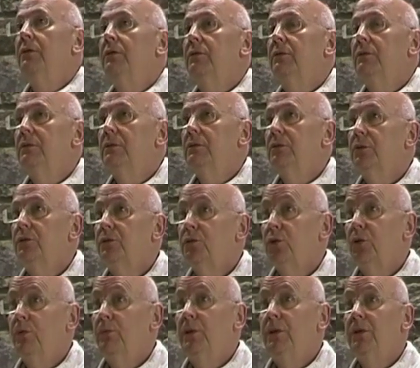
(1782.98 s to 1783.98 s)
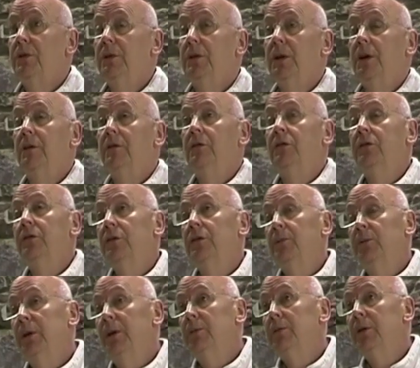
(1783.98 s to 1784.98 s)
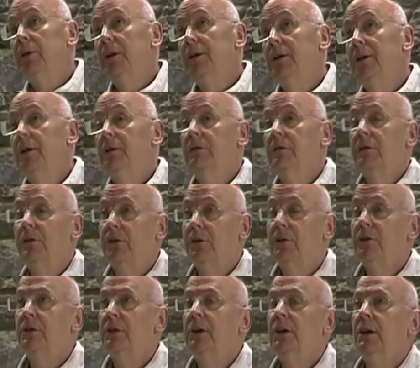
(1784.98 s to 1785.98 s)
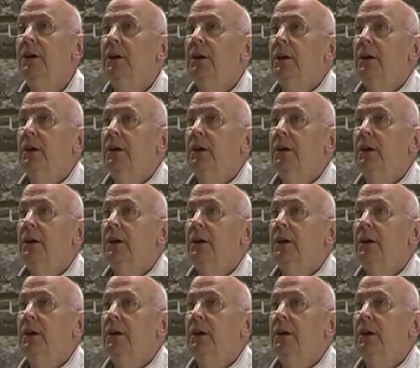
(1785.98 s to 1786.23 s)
who taught me to love, and the people I love, and so on,